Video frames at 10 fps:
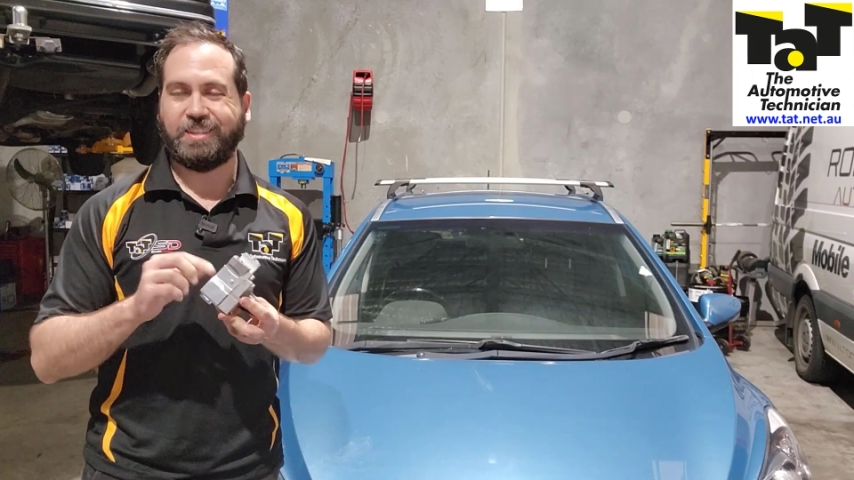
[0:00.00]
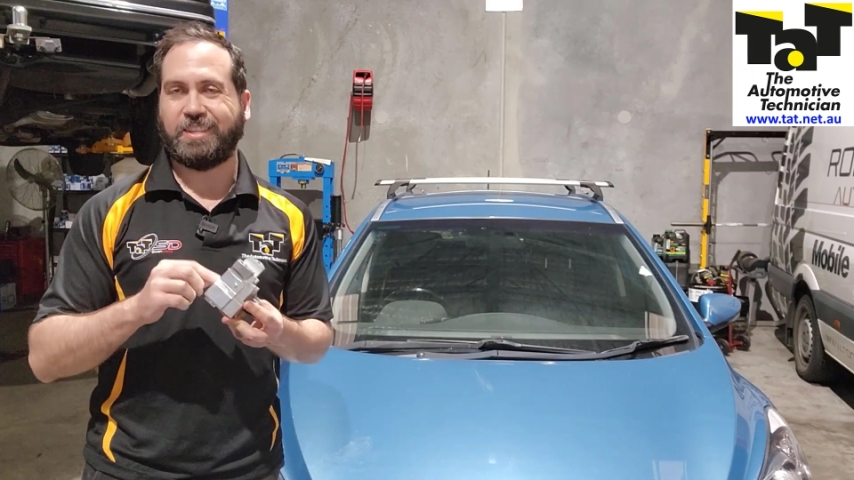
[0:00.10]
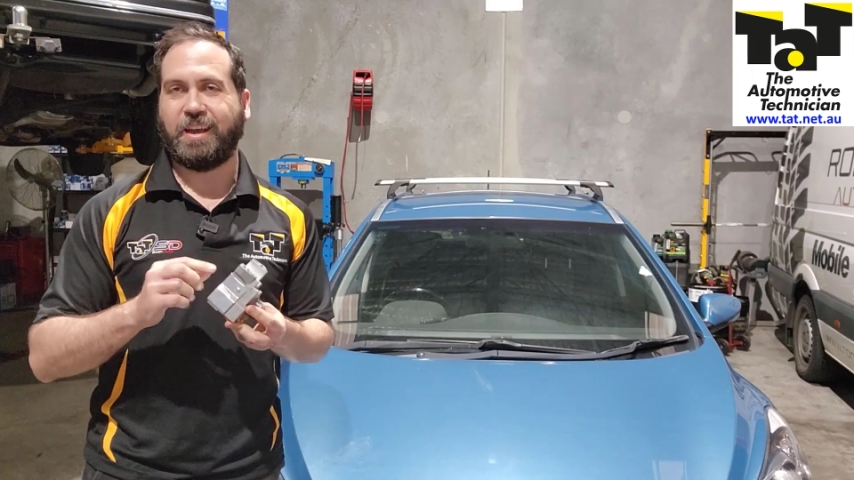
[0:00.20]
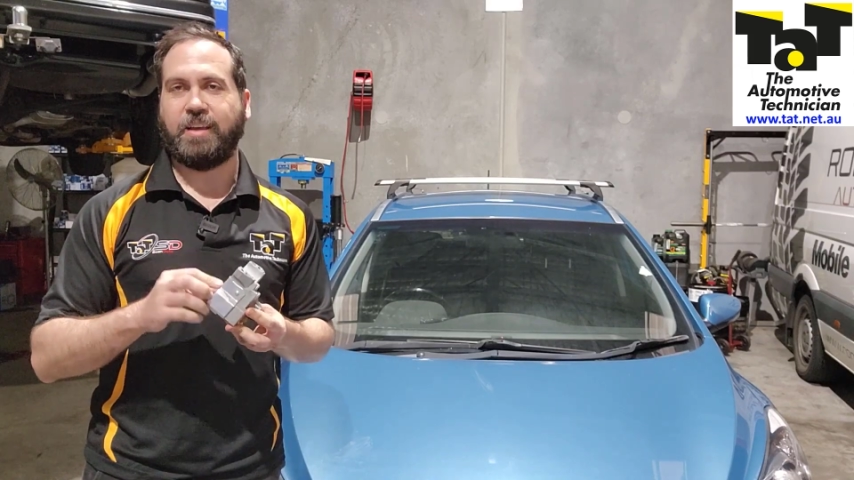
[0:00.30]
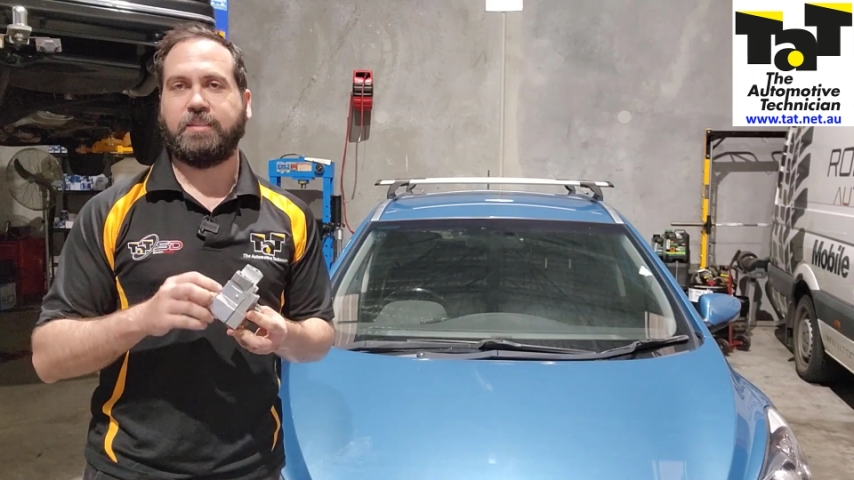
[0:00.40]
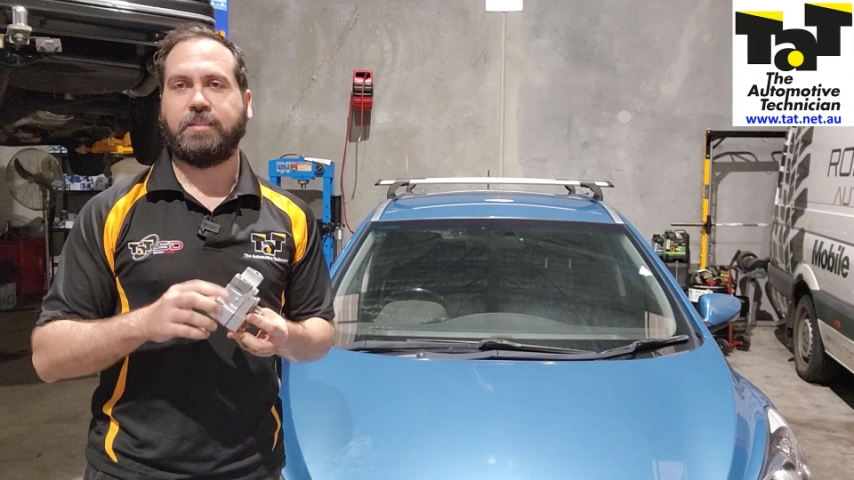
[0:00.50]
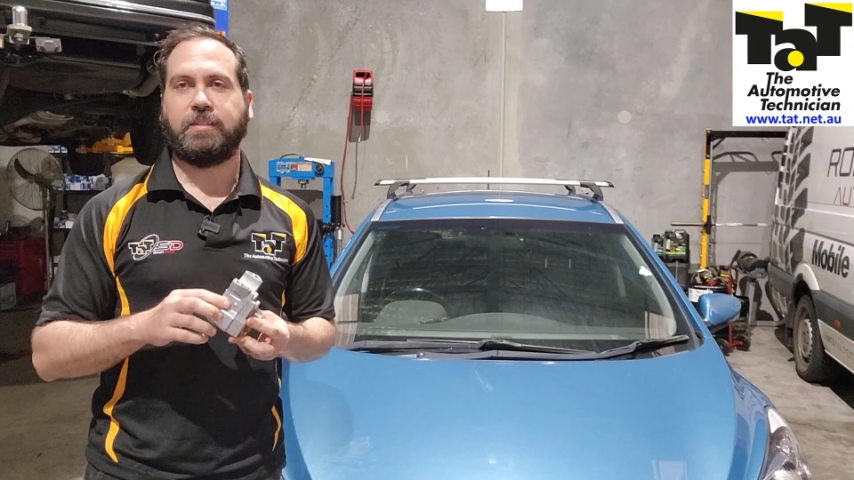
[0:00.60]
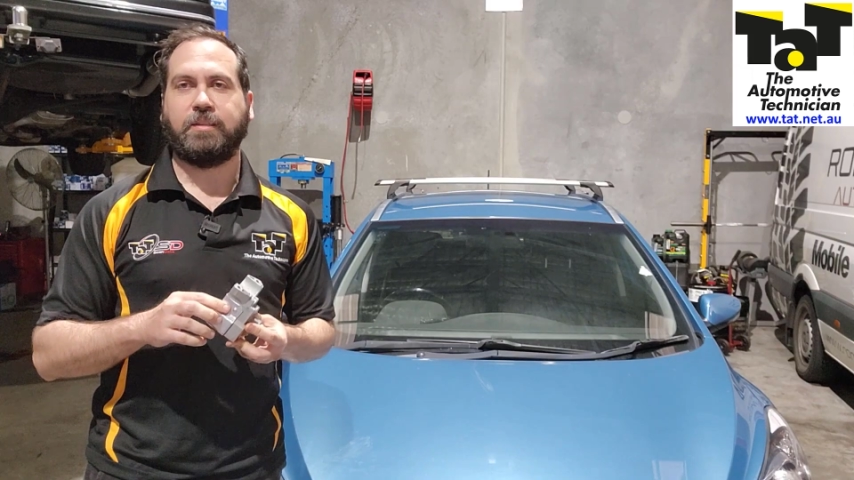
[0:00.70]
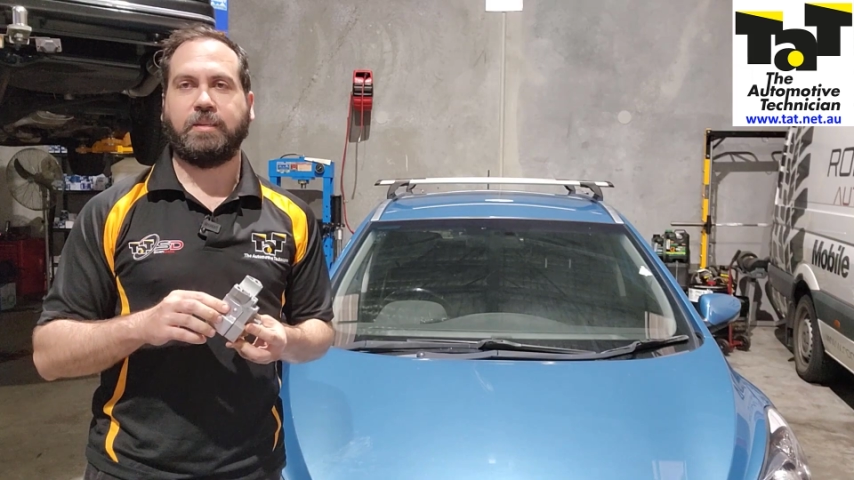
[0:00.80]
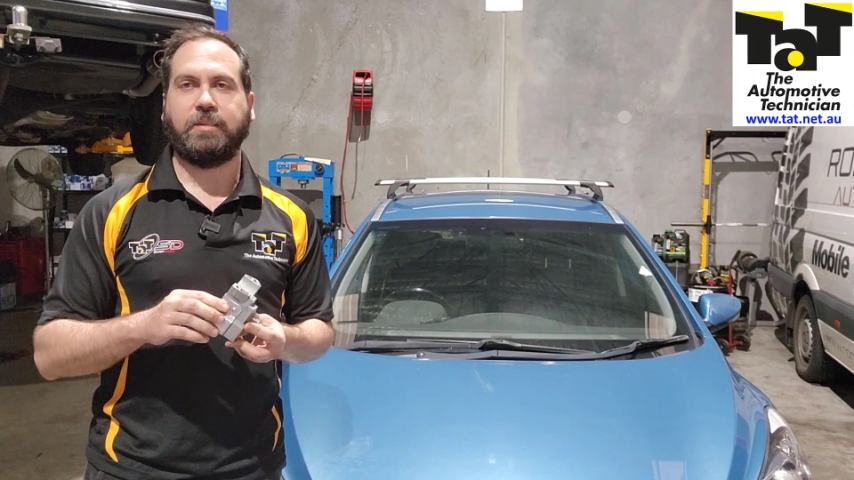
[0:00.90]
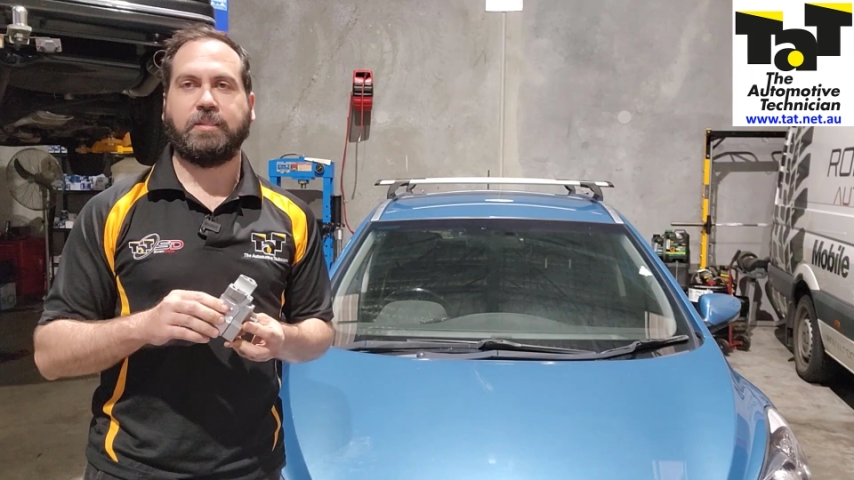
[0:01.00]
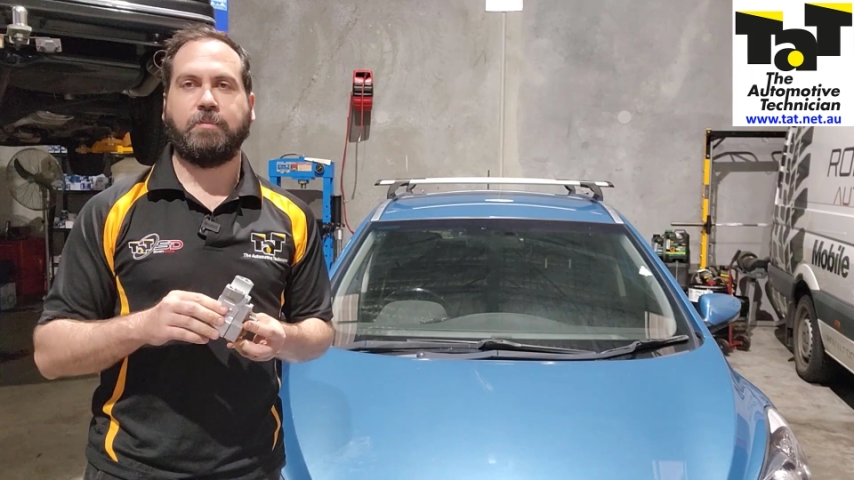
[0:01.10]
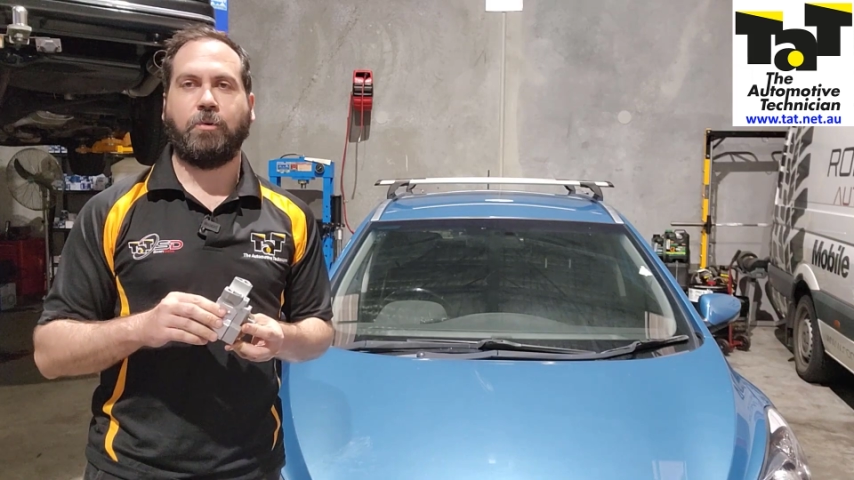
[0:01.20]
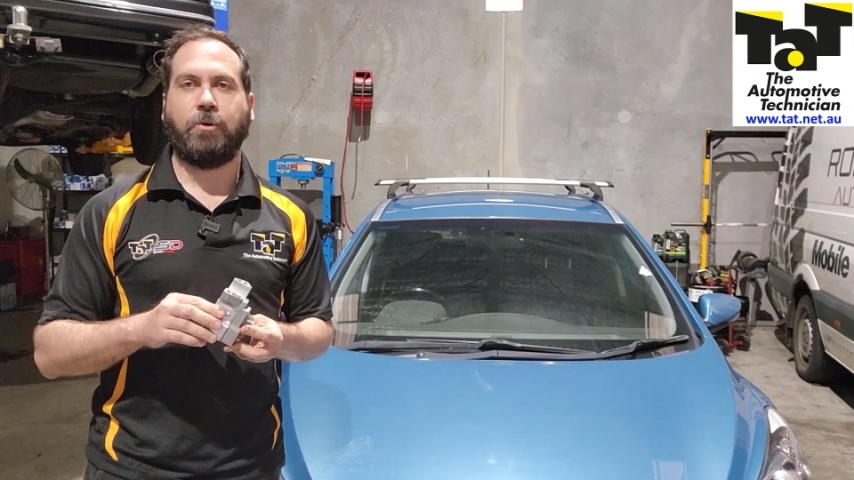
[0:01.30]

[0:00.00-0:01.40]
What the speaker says: this case is the DC